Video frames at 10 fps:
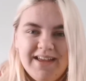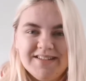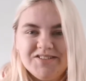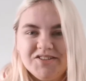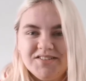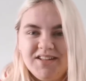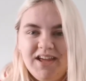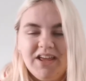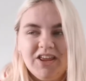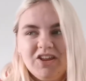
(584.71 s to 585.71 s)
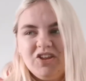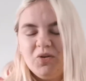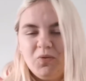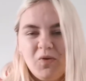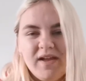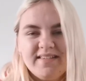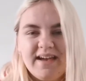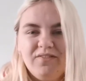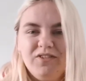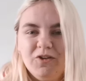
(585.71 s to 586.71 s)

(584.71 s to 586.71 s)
It's just like, you'll always have